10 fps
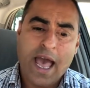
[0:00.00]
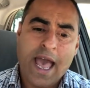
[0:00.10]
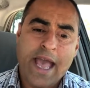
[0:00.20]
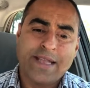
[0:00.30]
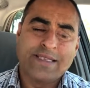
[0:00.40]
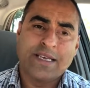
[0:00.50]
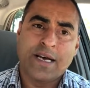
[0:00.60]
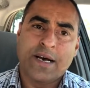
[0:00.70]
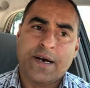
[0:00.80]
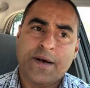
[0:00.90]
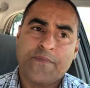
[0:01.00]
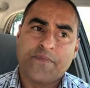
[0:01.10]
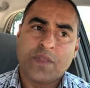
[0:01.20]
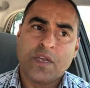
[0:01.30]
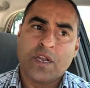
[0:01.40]
And
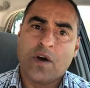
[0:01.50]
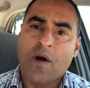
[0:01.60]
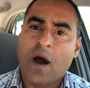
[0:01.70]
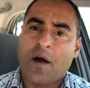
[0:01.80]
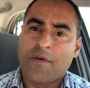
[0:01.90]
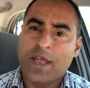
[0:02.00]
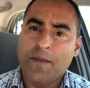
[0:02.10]
our